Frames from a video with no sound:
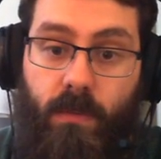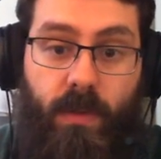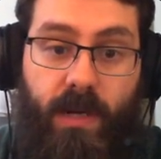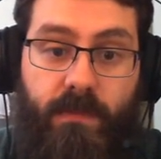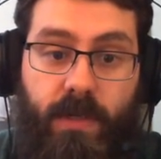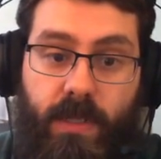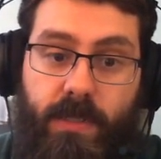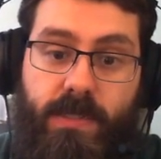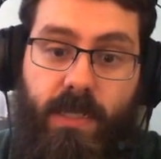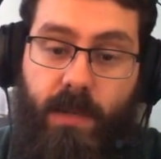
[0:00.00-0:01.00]
whatever it
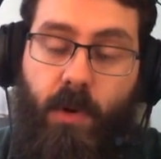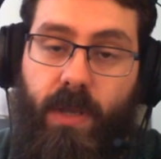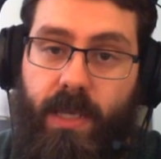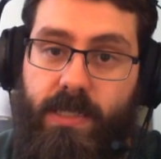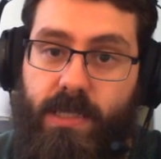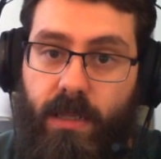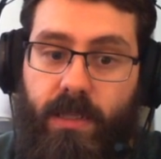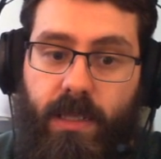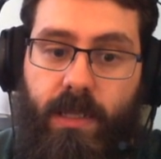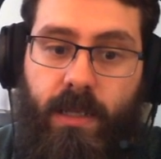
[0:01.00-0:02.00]
is, then I'm okay
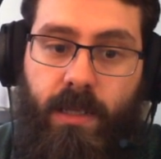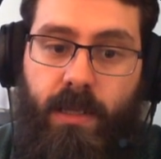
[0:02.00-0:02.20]
selling it.